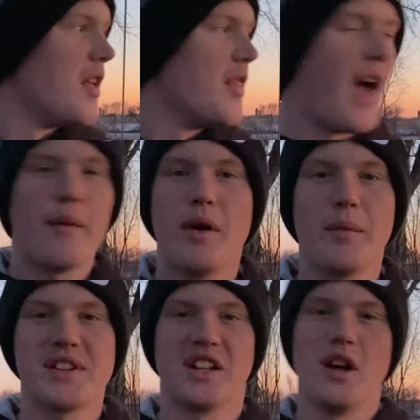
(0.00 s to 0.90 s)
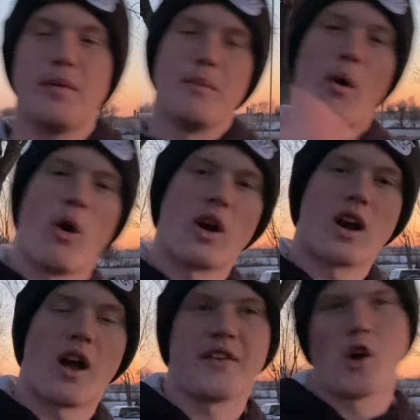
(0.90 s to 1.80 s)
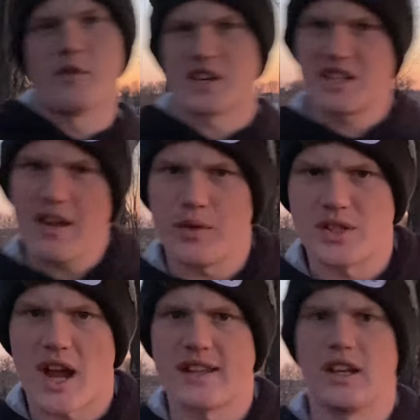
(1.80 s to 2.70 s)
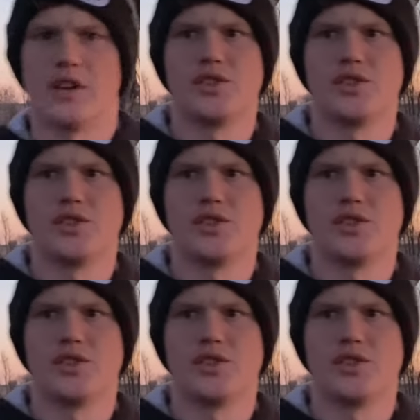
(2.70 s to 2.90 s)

That one was a little bit more on the overstable side though.